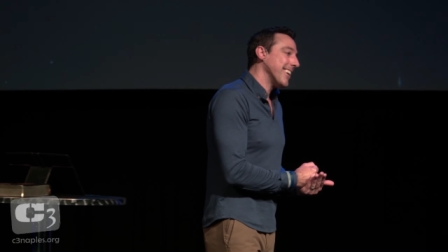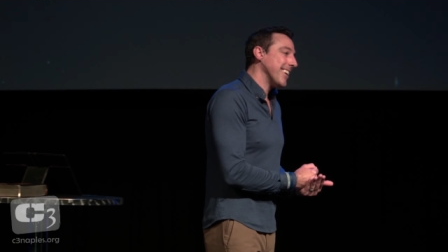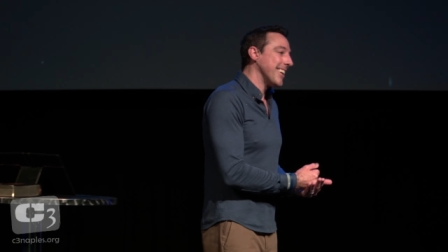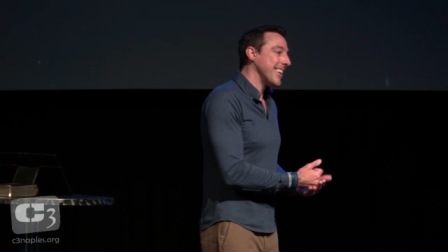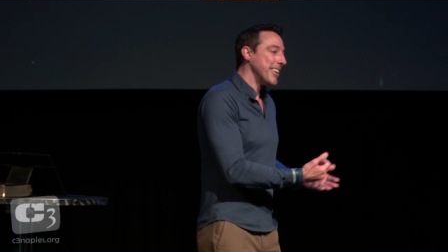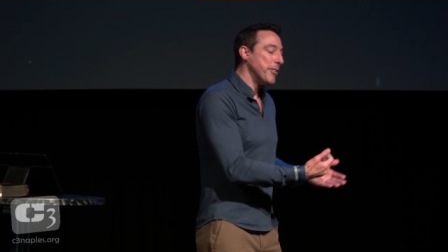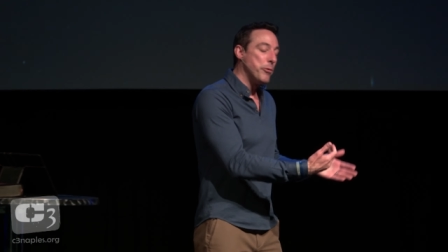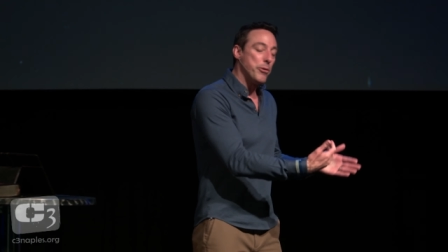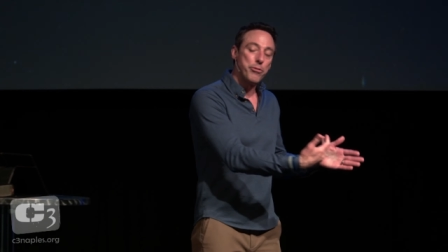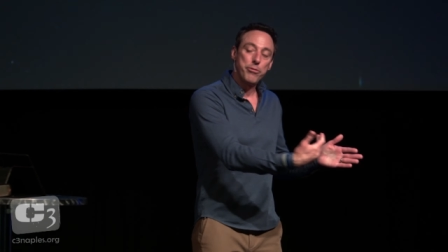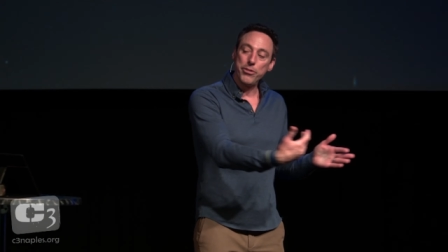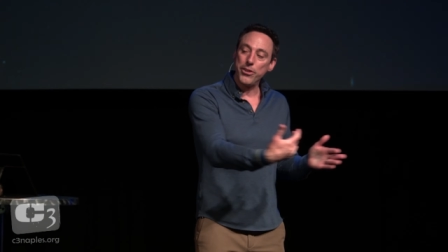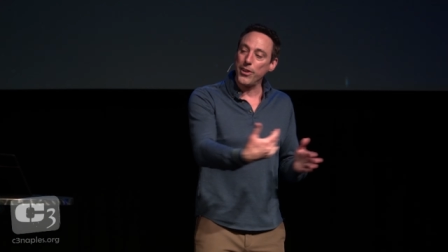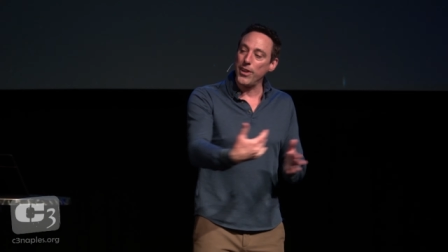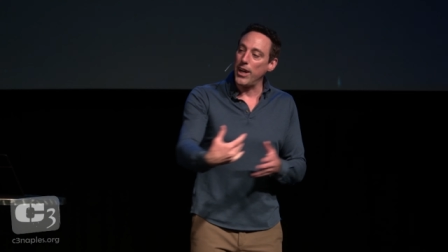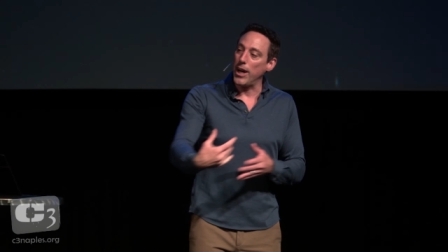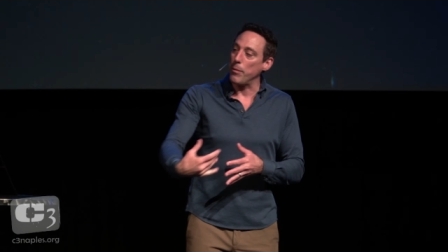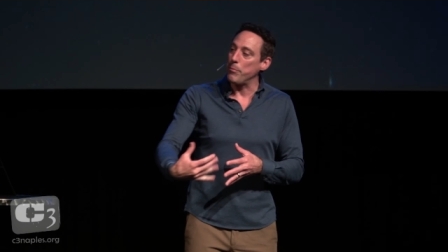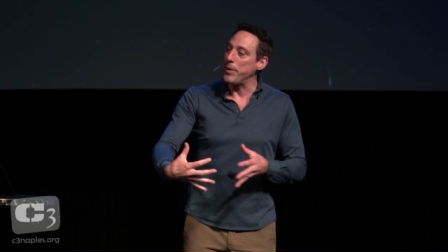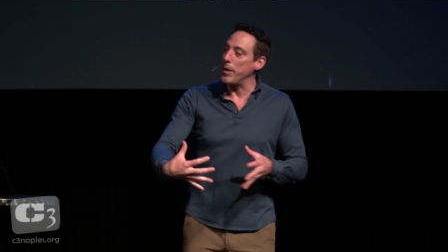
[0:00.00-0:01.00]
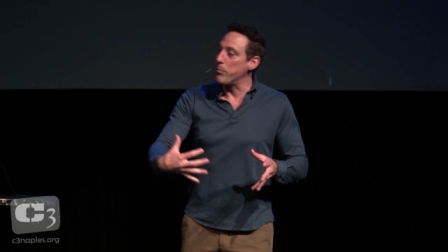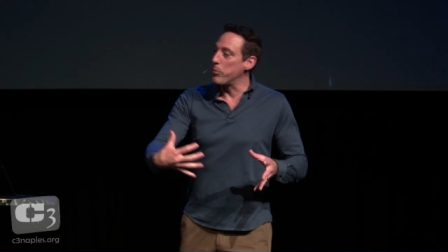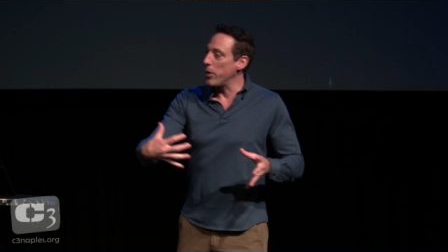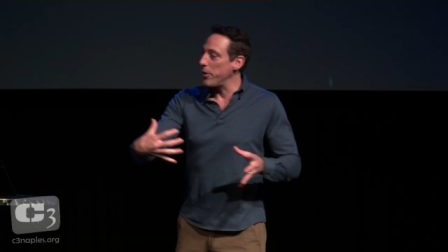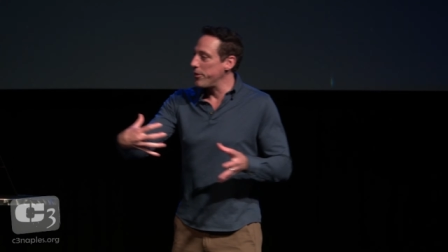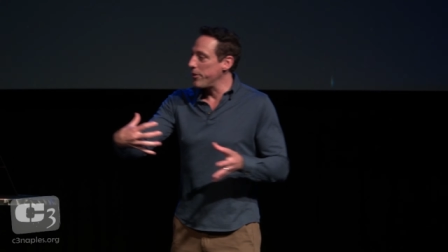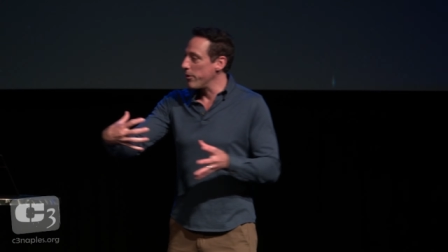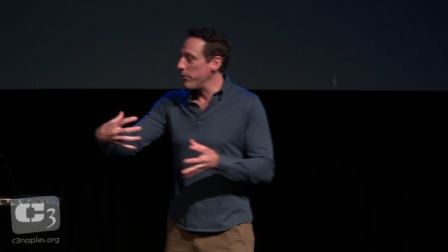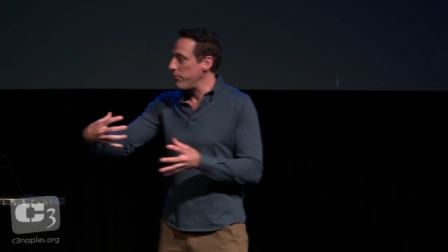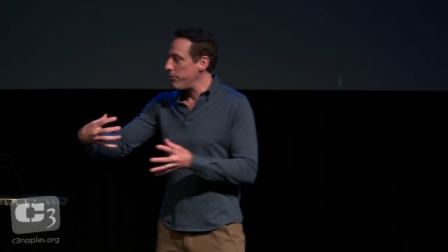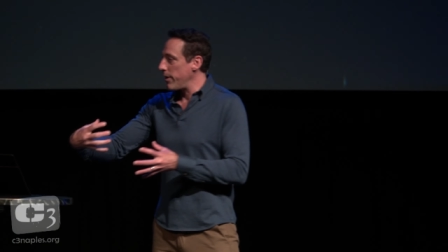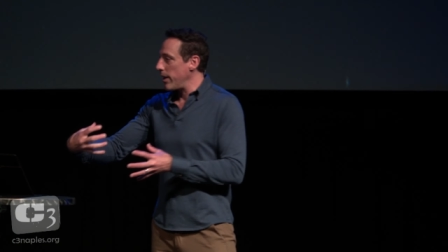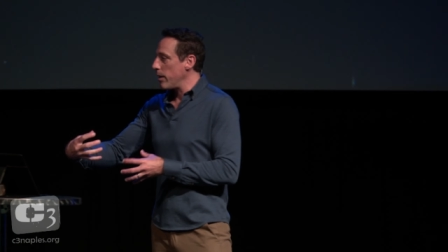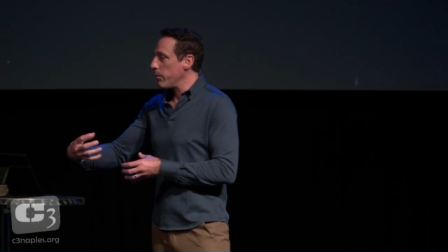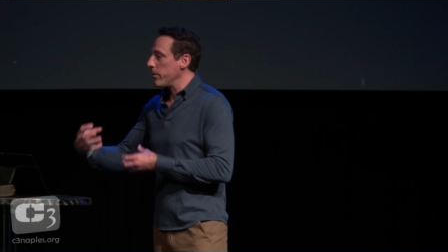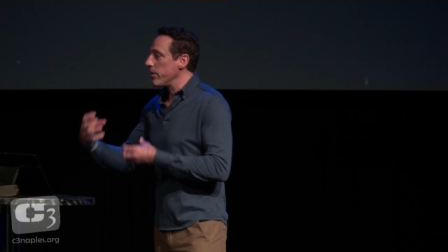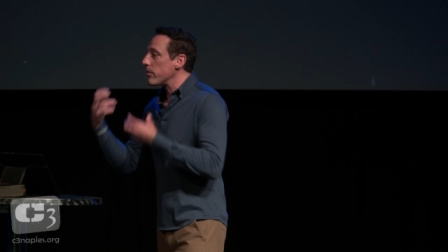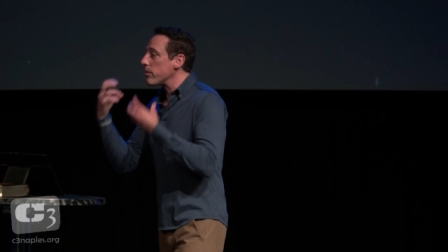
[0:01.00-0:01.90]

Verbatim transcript: And it would fill up. They brought their families.